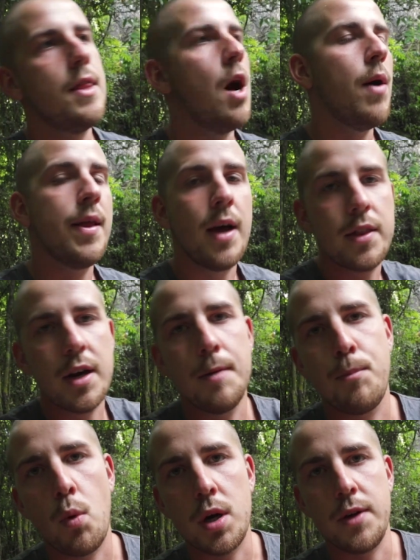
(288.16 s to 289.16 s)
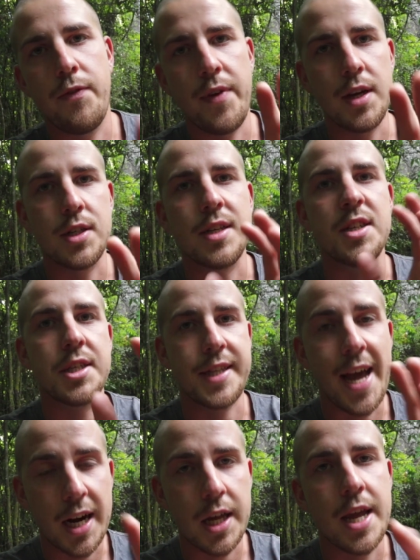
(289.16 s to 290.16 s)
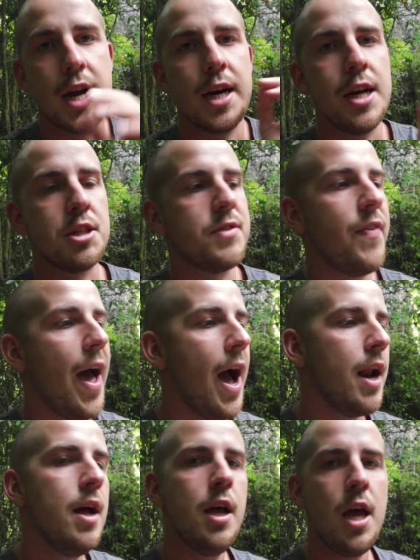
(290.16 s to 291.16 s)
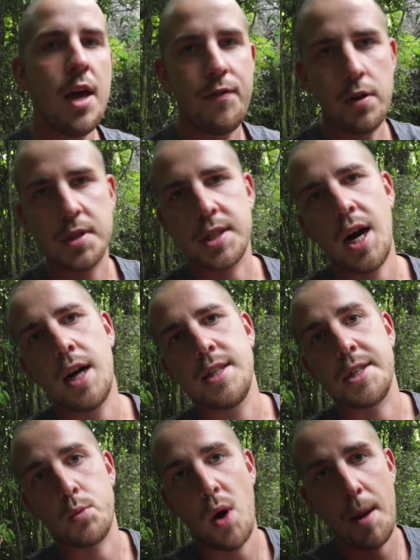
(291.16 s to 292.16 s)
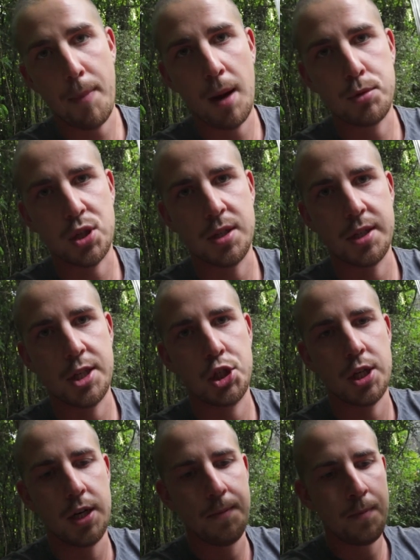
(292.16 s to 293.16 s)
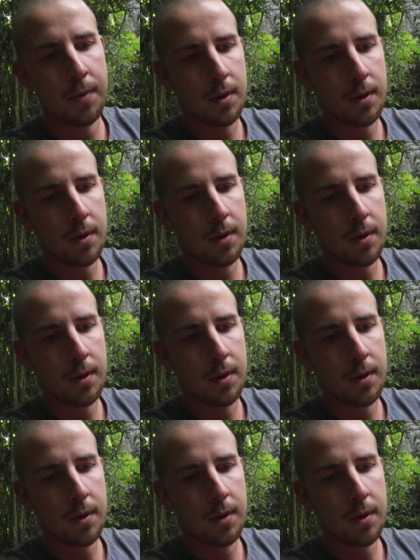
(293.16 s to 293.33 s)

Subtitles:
Now, another important thing to understand here is that if you start the swipe up transition